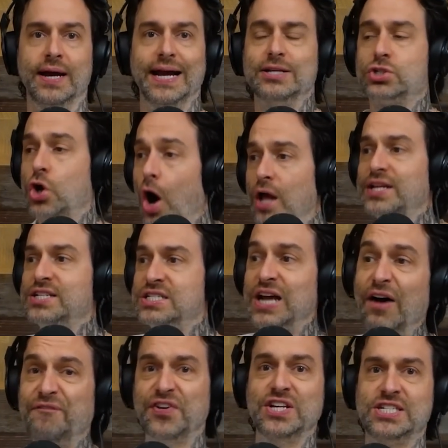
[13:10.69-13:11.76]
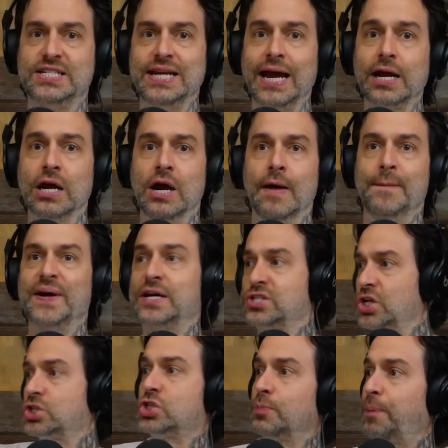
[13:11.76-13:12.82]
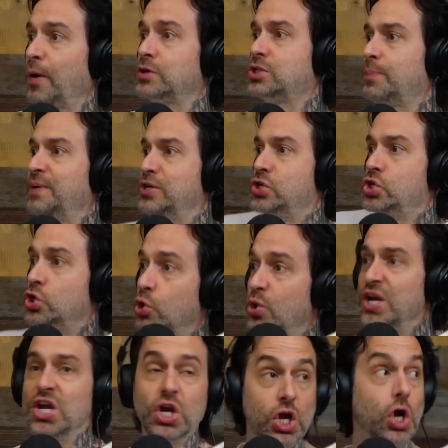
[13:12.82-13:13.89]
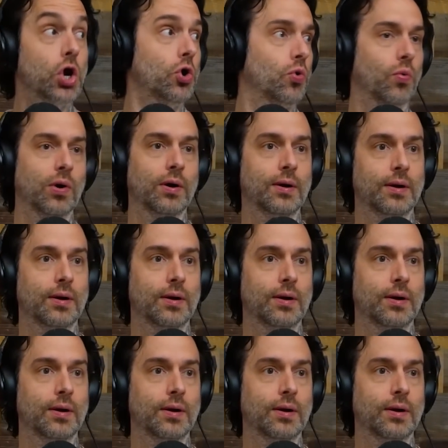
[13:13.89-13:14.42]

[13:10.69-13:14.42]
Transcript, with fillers: It's called a selfie stick because it's supposed to be shooting you.